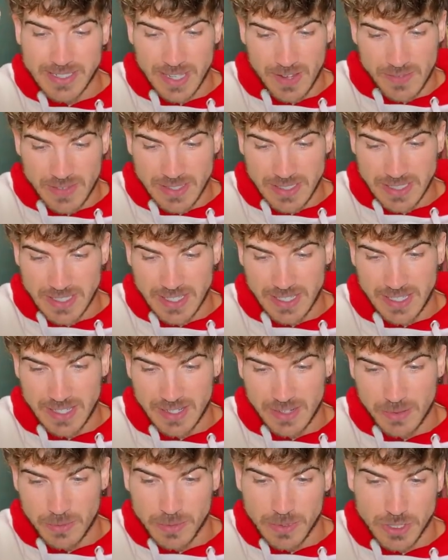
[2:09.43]

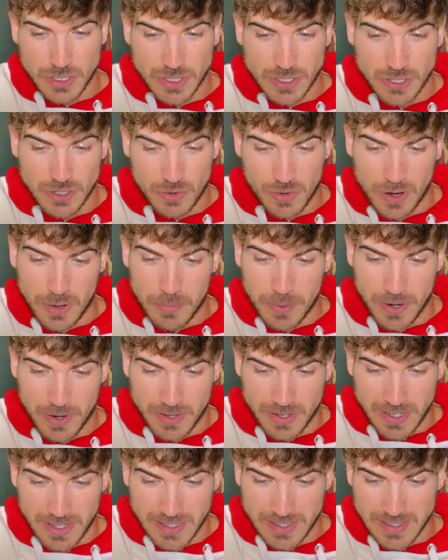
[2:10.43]
17, which is the Great
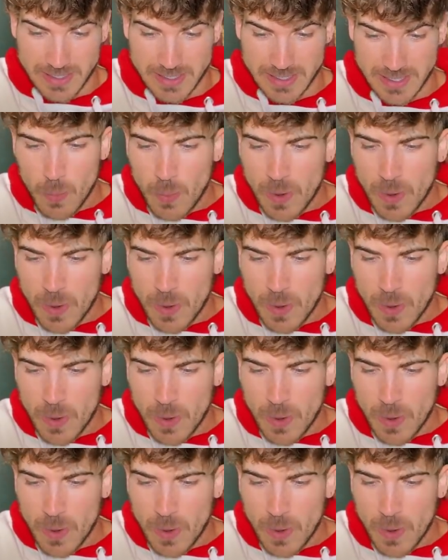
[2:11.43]
Pyrenees.